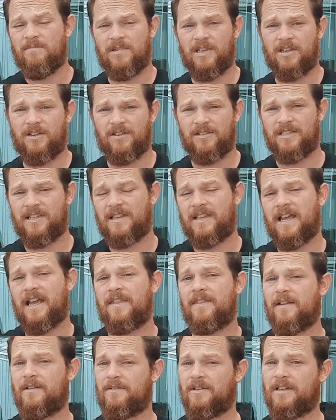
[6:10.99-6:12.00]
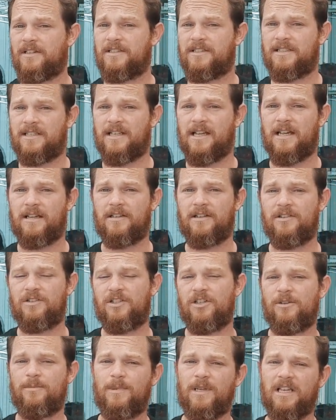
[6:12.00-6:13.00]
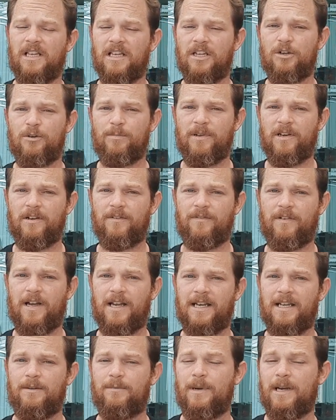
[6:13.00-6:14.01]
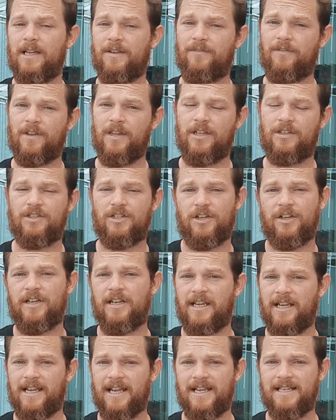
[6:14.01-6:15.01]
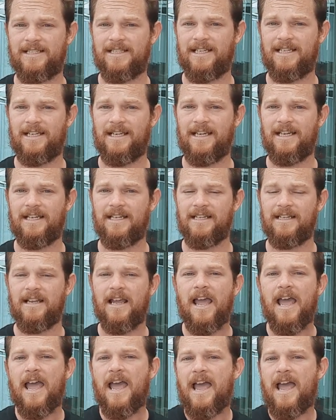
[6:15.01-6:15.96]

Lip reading: Because of that, they'll start consuming a little bit of honey ready for their journey in case they need it,